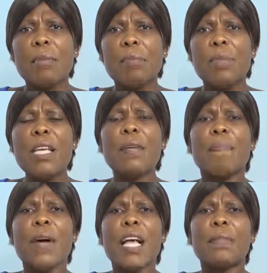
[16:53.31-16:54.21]
being
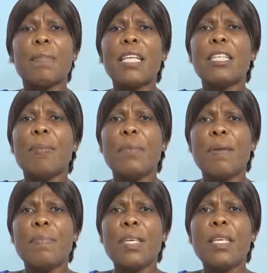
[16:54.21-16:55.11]
passed by the
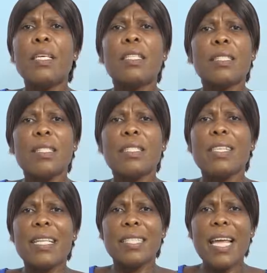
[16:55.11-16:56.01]
baby till
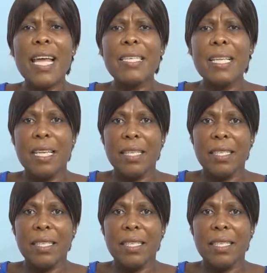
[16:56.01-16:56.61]
the 3rd day.